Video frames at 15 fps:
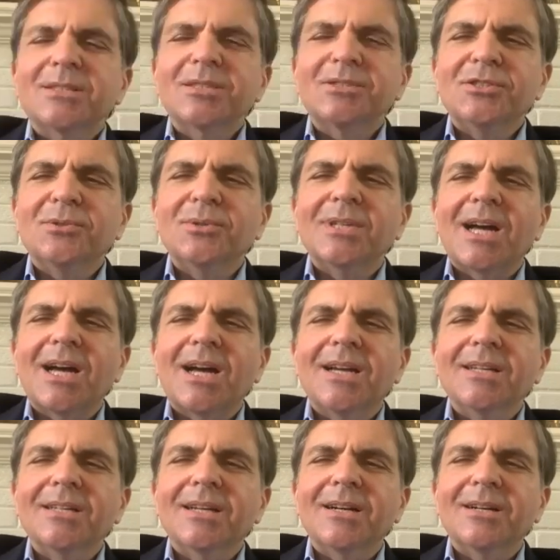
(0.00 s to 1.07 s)
least you and
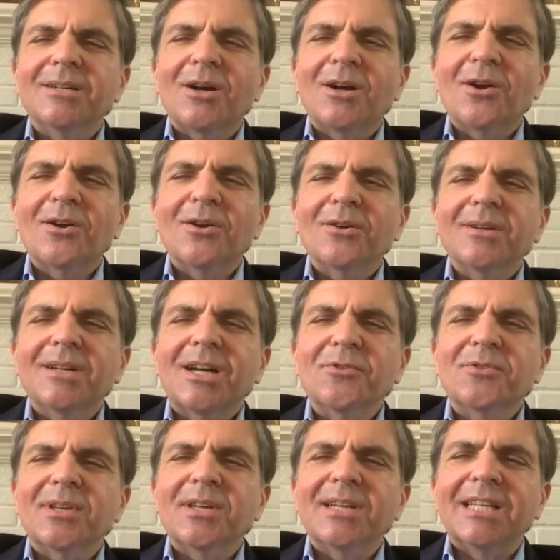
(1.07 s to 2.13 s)
I are
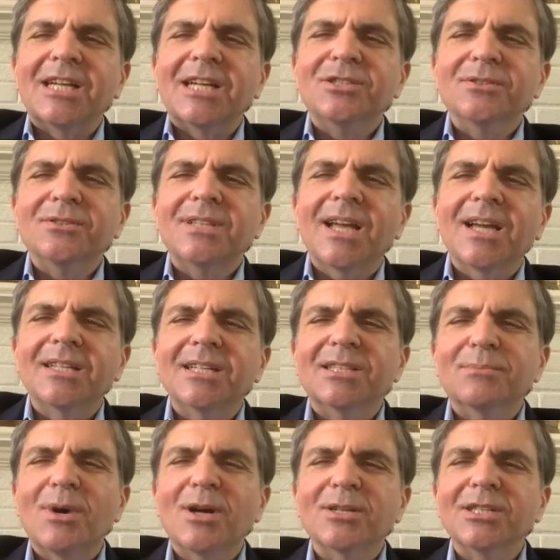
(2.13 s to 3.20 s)
healthy, and as you say, it
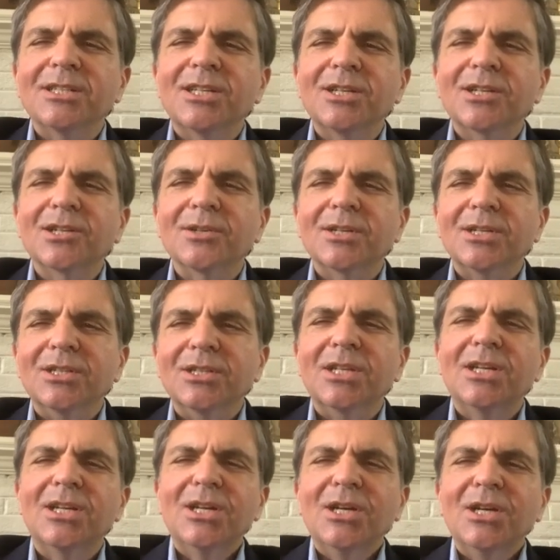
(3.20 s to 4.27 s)
is muggy here in
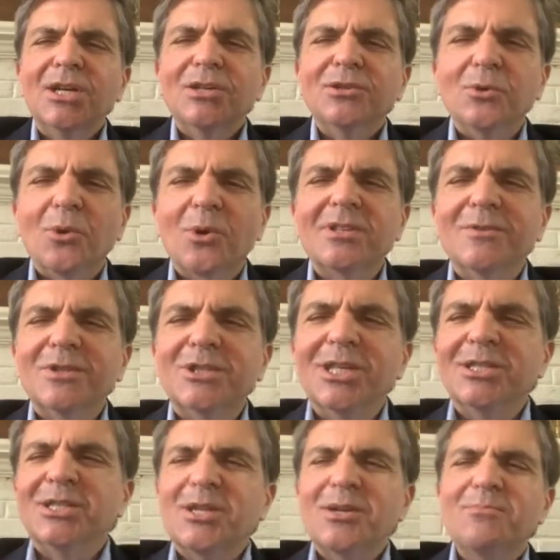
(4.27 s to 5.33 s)
Northern
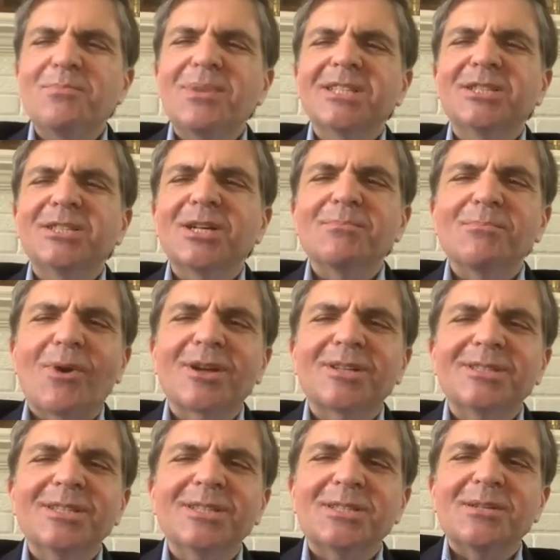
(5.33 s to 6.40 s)
Virginia, but
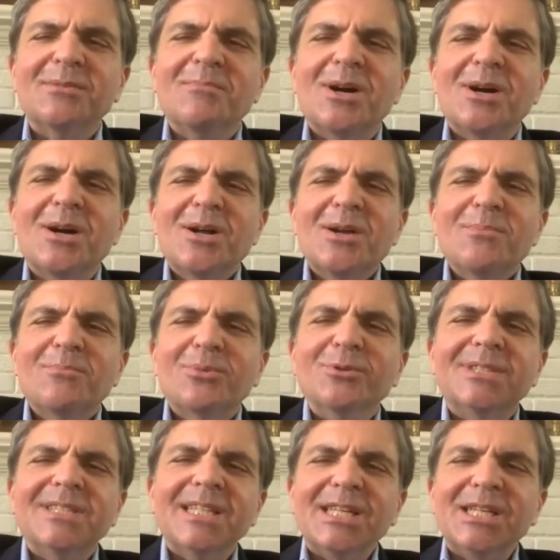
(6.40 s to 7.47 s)
Marxism
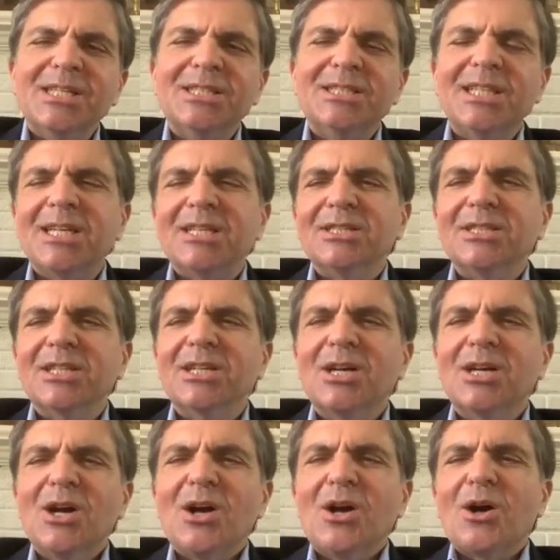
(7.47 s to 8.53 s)
proceeds, and
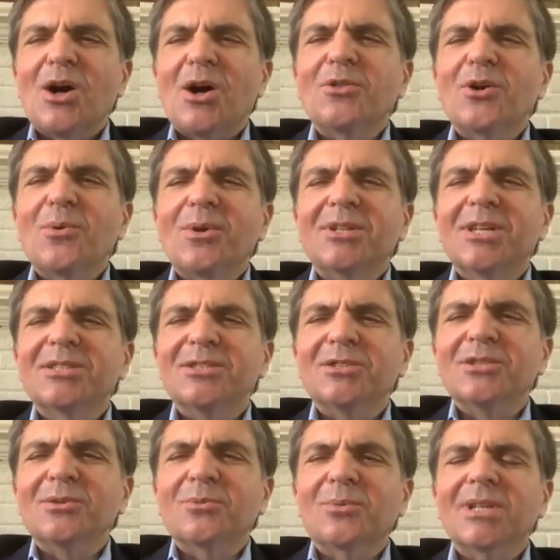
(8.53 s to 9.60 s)
although it
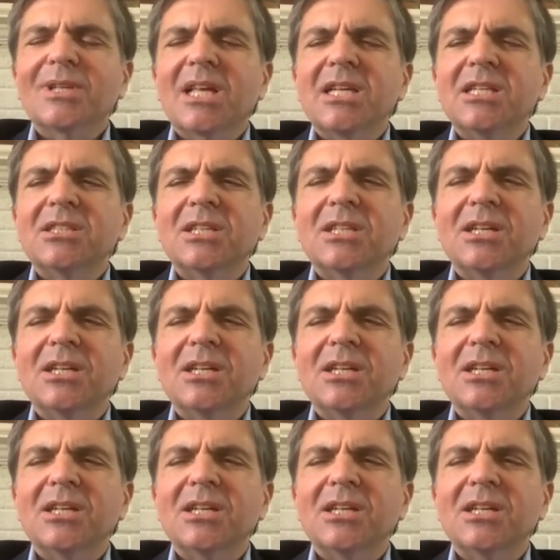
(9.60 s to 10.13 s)
doesn't relate